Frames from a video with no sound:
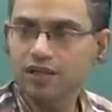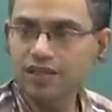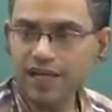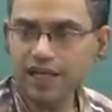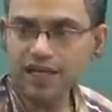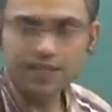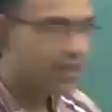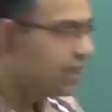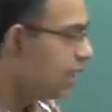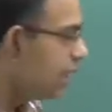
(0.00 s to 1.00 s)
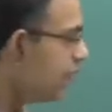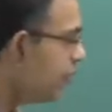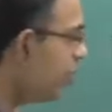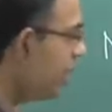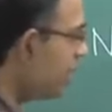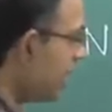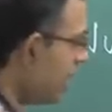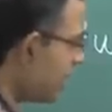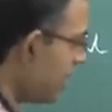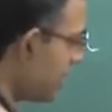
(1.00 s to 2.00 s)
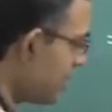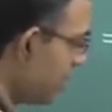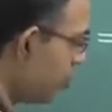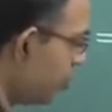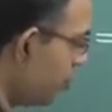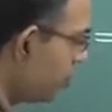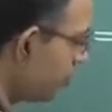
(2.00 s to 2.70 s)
That is, if you increase this mu,